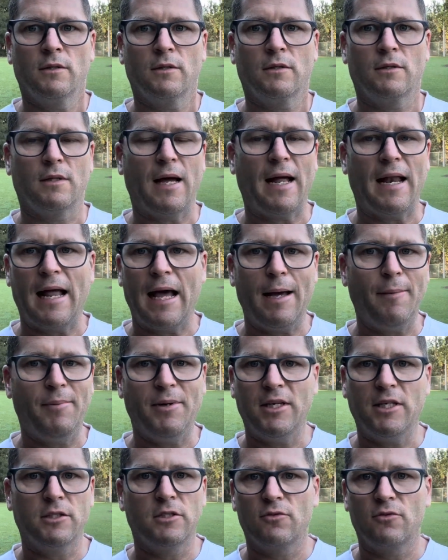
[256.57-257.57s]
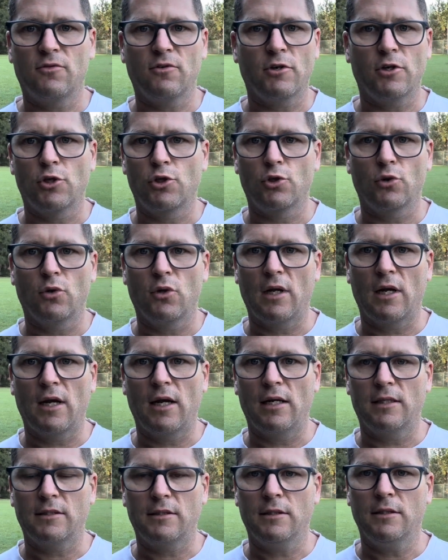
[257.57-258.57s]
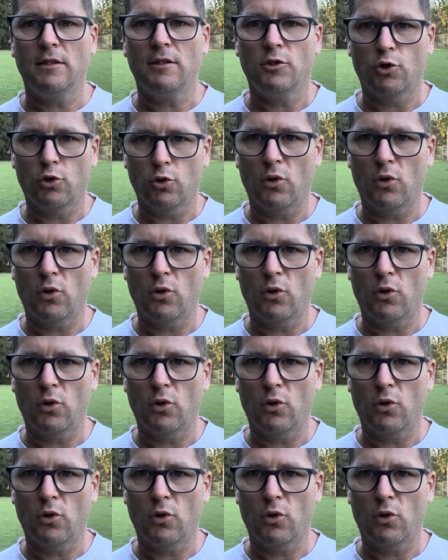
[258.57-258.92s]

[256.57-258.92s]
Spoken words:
that happiness is very short lasting,